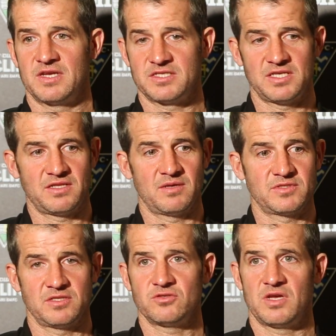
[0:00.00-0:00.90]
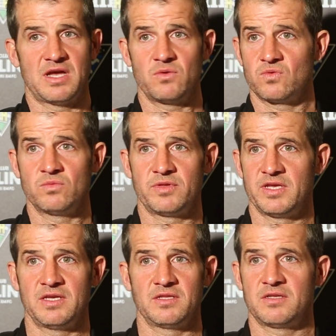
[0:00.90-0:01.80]
I say to him, I say, look, I'll go and
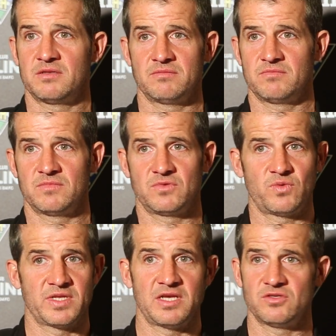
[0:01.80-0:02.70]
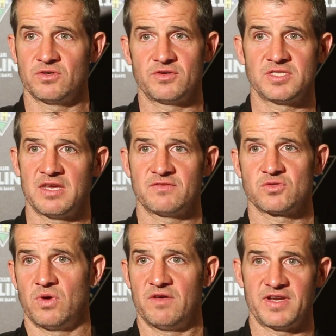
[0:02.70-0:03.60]
play in the 20s or
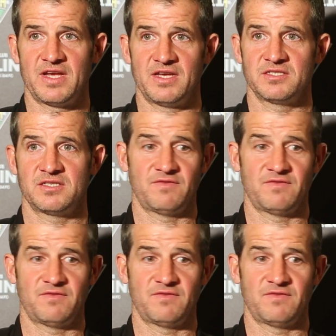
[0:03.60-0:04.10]
reserves, whatever it is.